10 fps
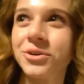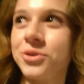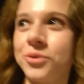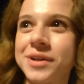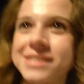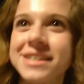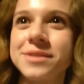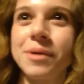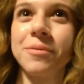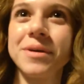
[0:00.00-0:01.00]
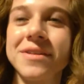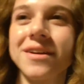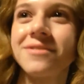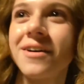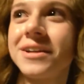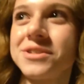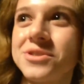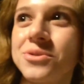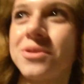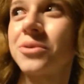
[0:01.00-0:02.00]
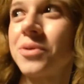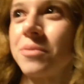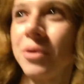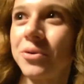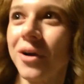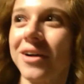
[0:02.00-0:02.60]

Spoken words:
I don't know what it says about me that I find it soothing when the boat